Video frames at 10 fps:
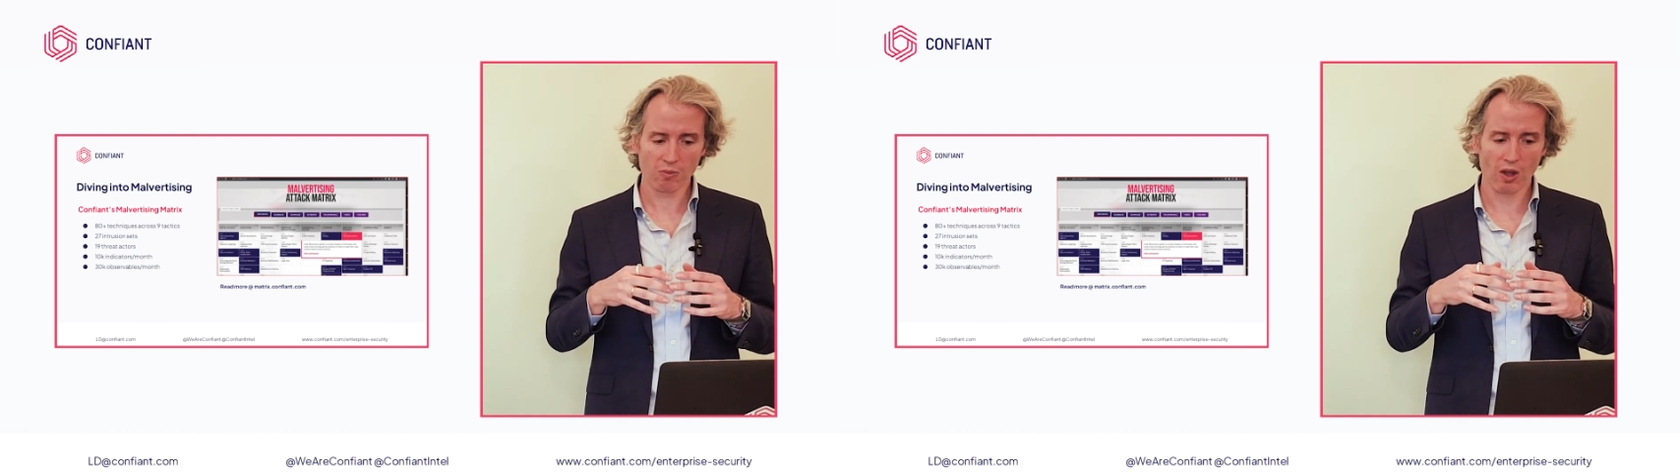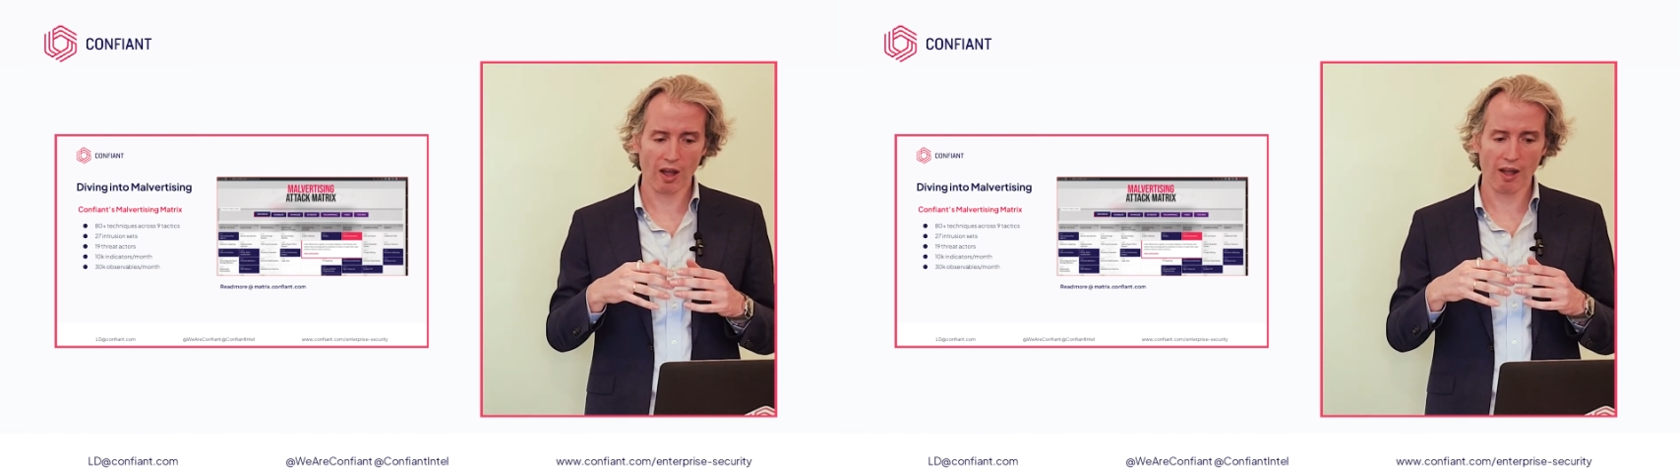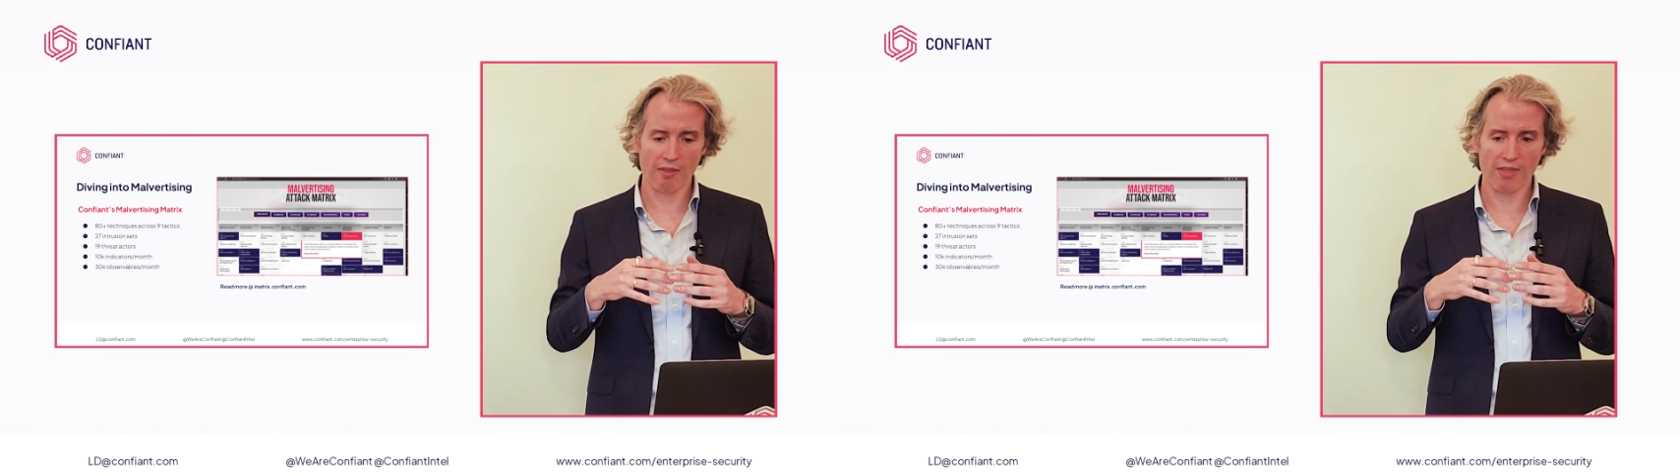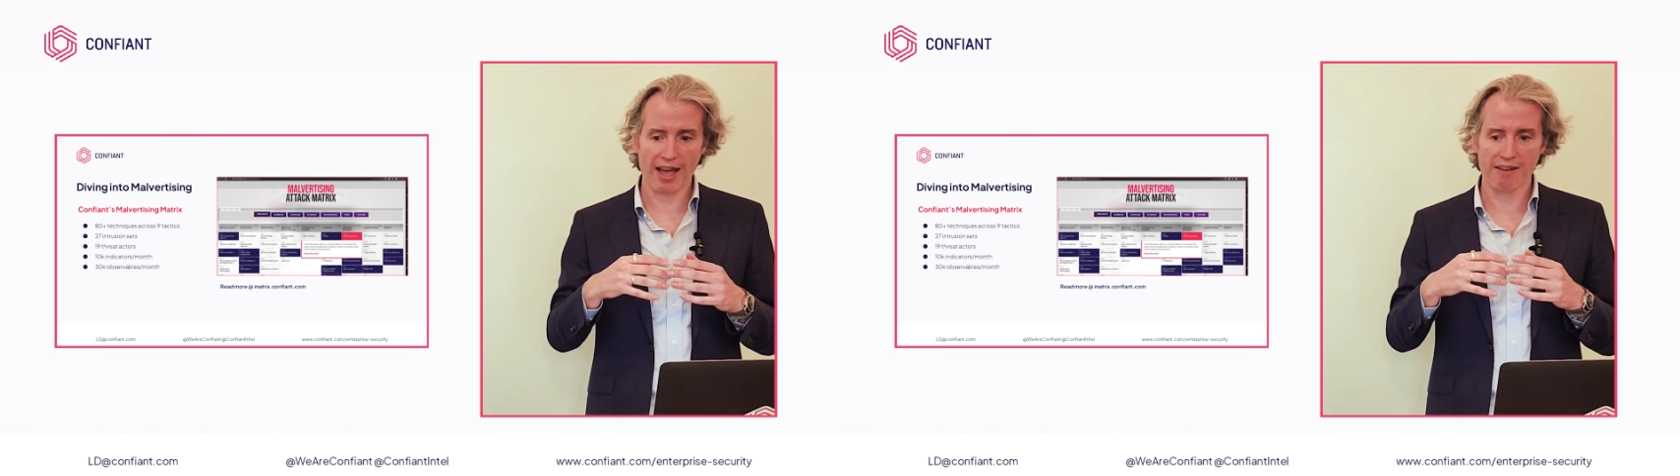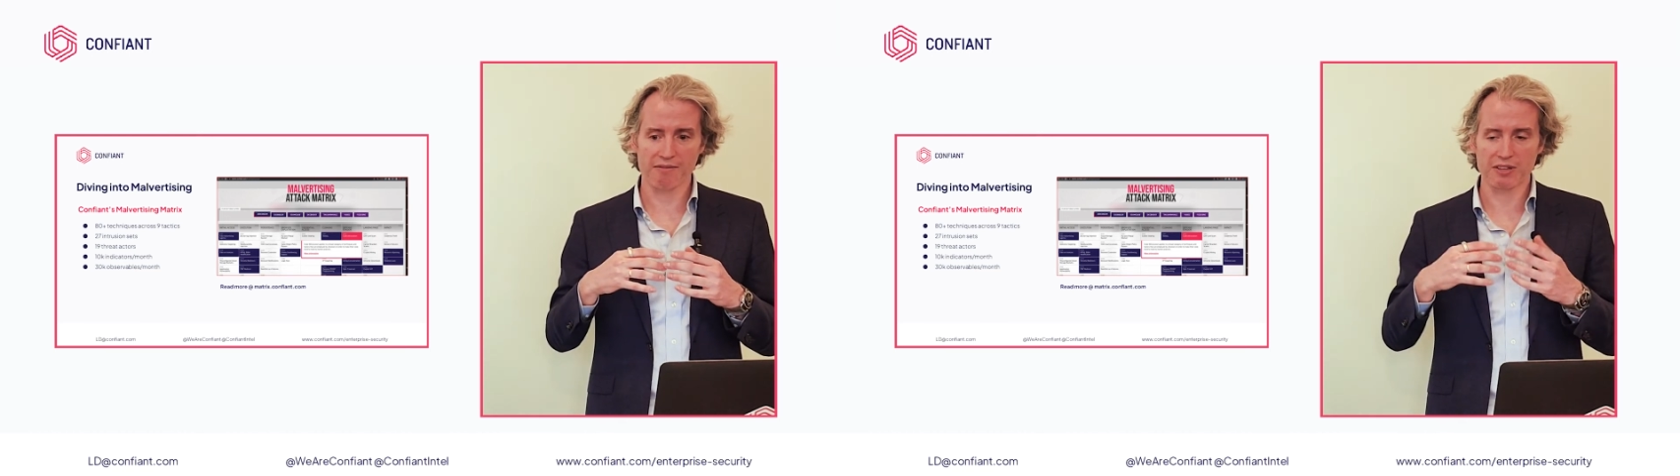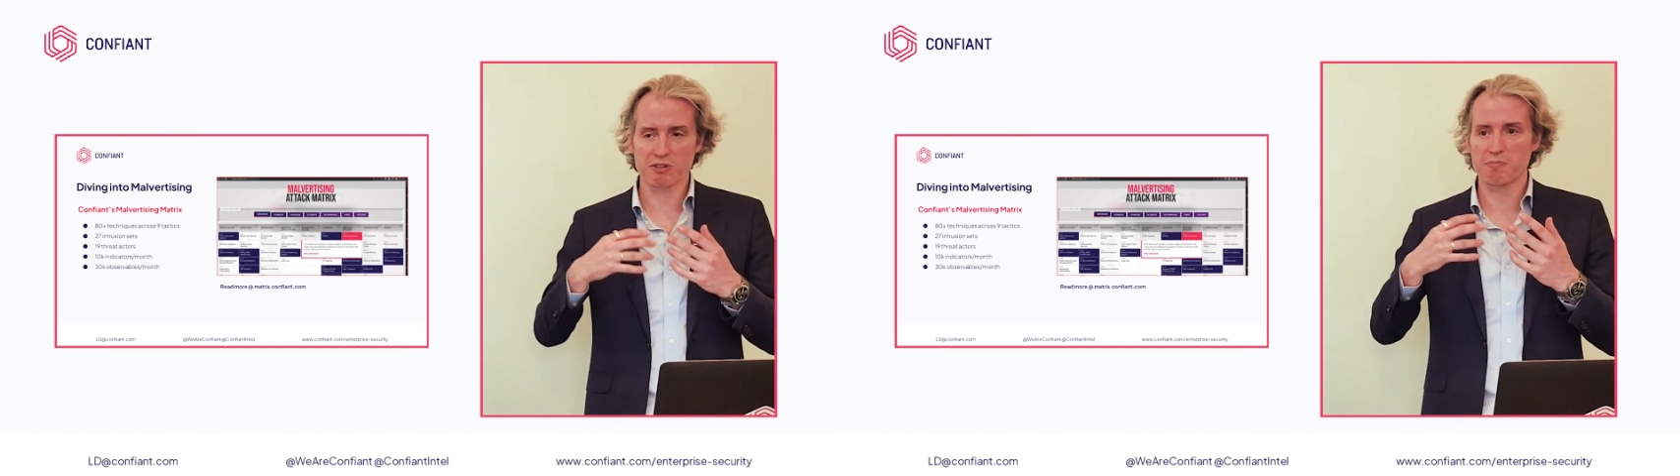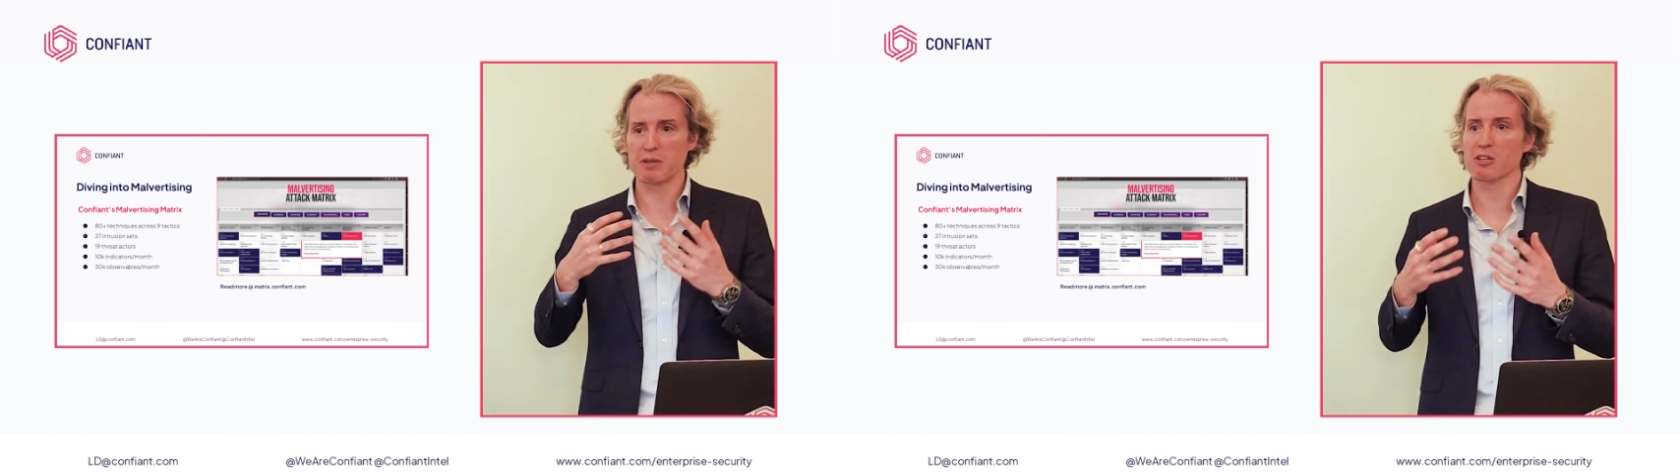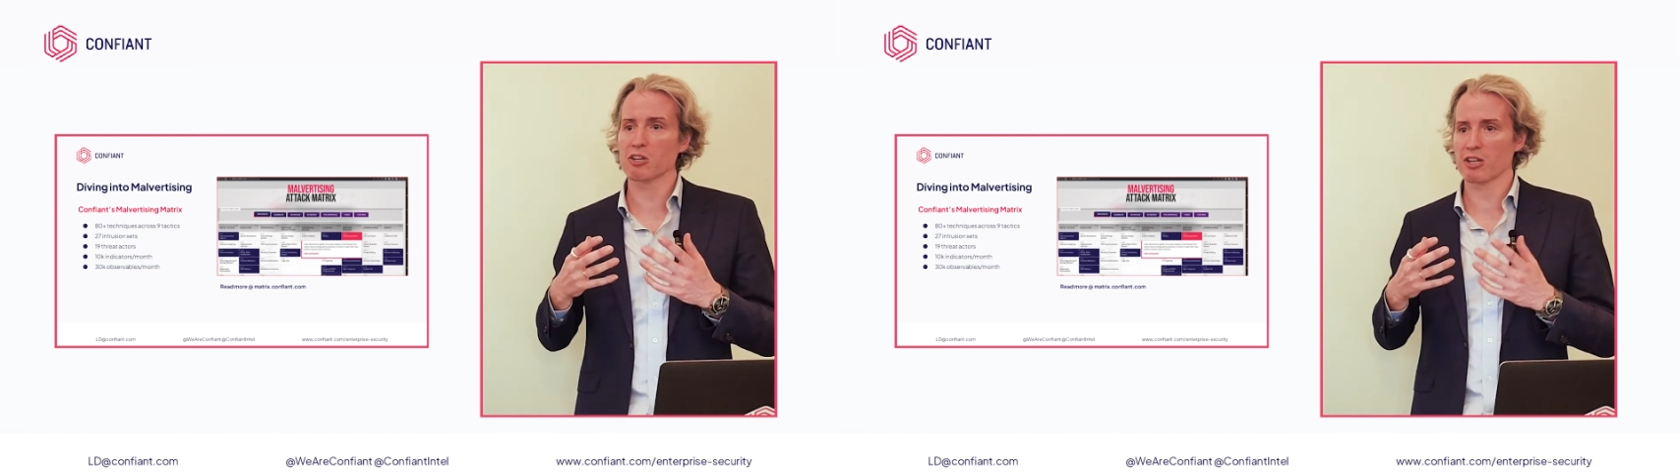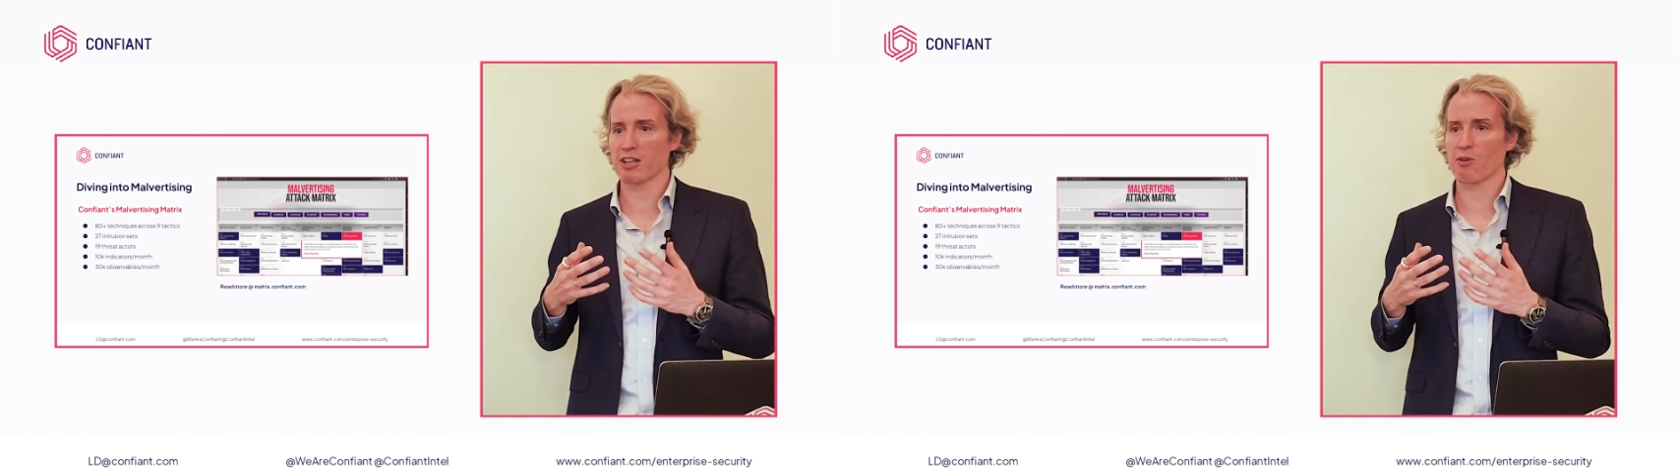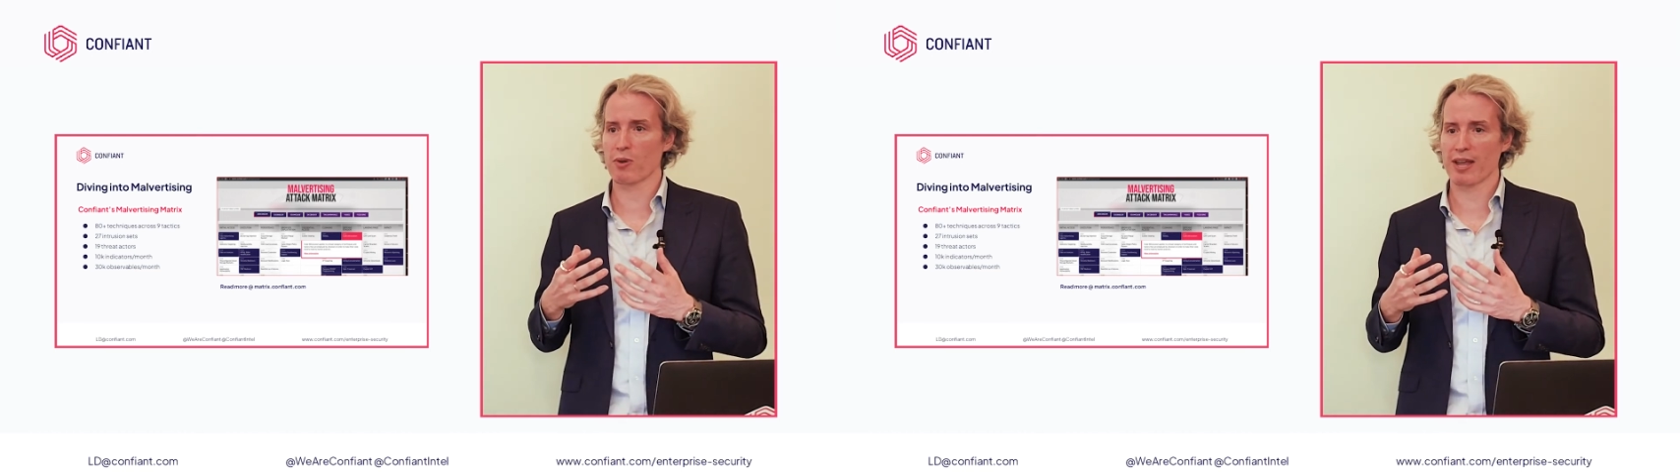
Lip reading: that visibility that we